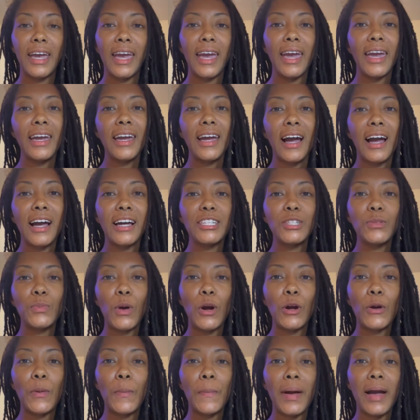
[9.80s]
Hey guys,
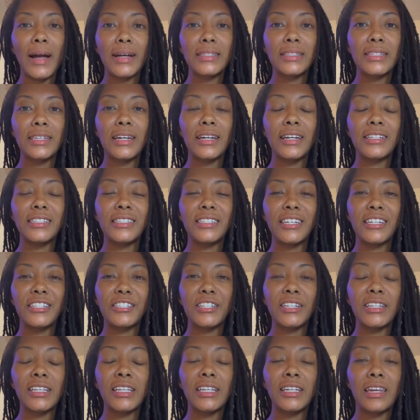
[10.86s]
welcome back to
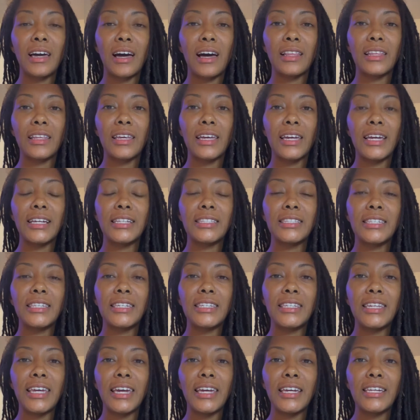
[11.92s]
Intentionally Nala, and
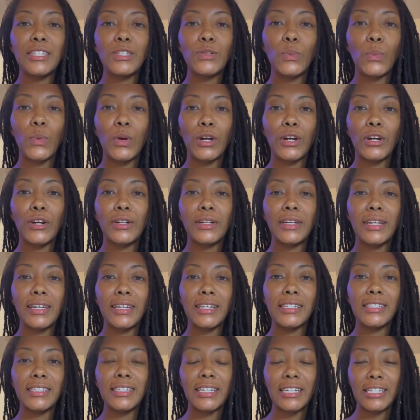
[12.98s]
today's word
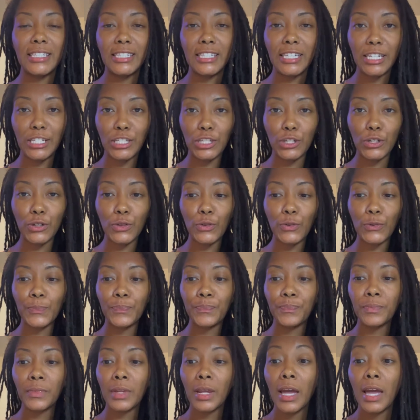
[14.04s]
is intentional.
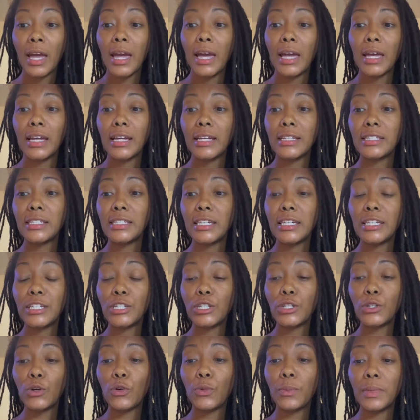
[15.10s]

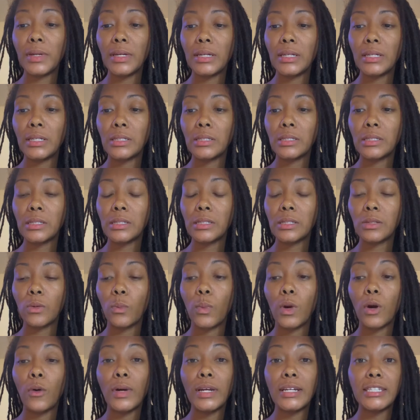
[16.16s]
Intentional means,
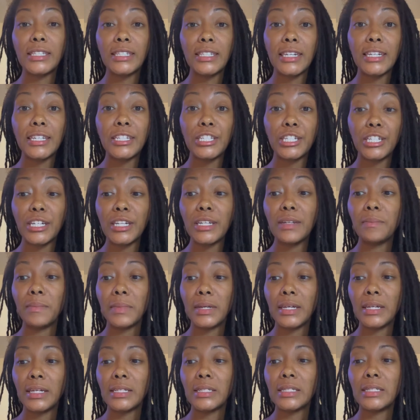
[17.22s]
well, intention
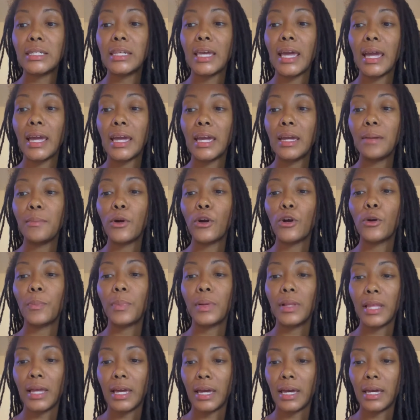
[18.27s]
means aim or
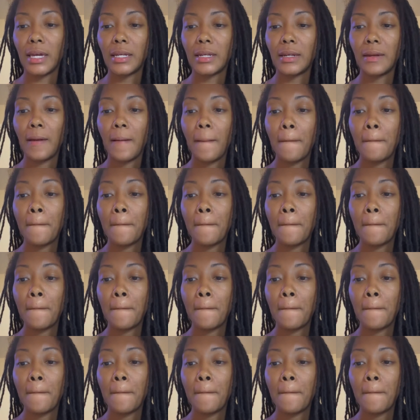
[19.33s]
plan.